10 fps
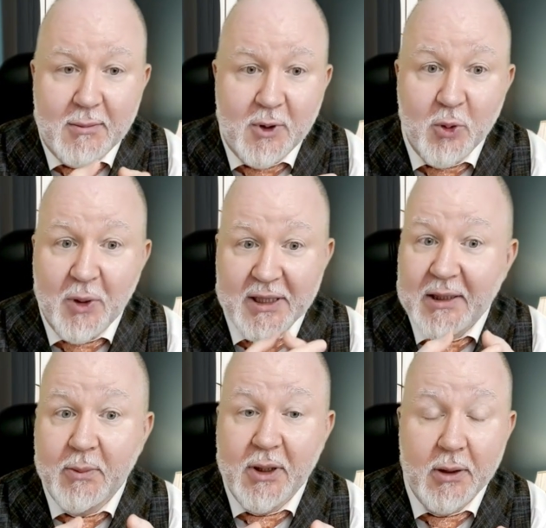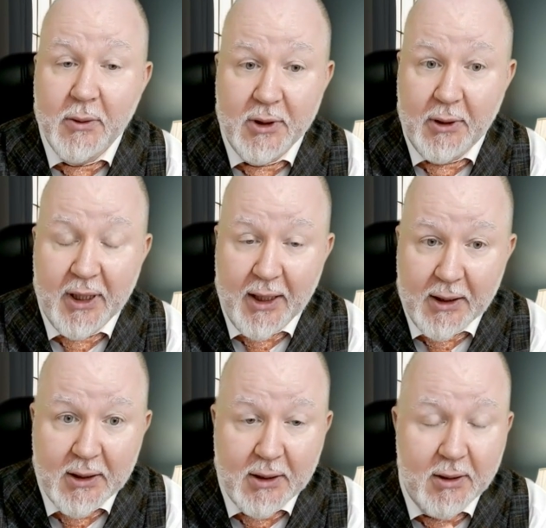you might simply lose your
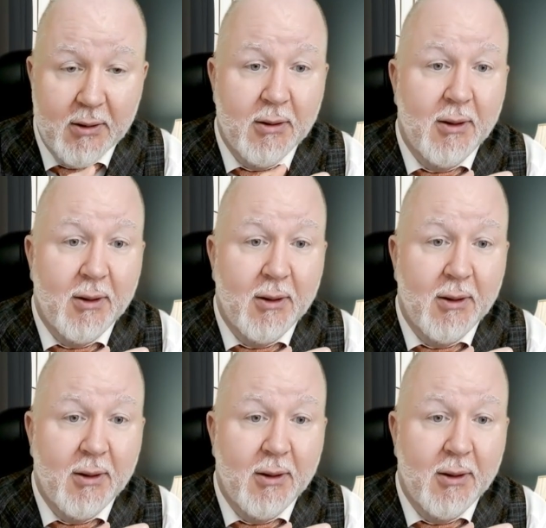case.